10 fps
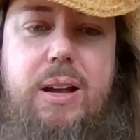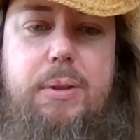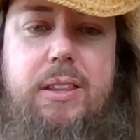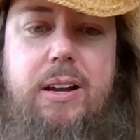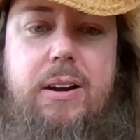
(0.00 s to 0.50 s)

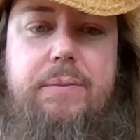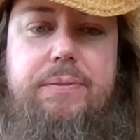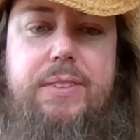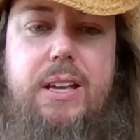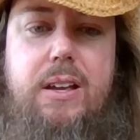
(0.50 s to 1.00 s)
family there,
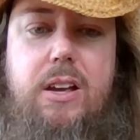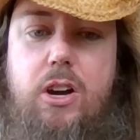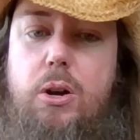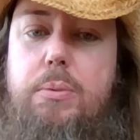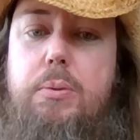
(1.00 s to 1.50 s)

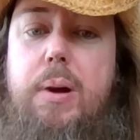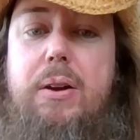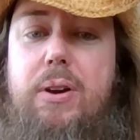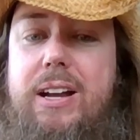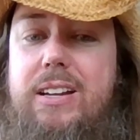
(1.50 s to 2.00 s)
whom you
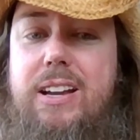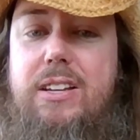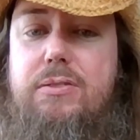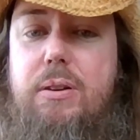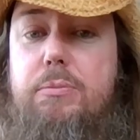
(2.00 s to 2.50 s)
may
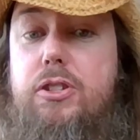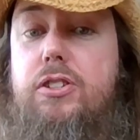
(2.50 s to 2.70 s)
recognize from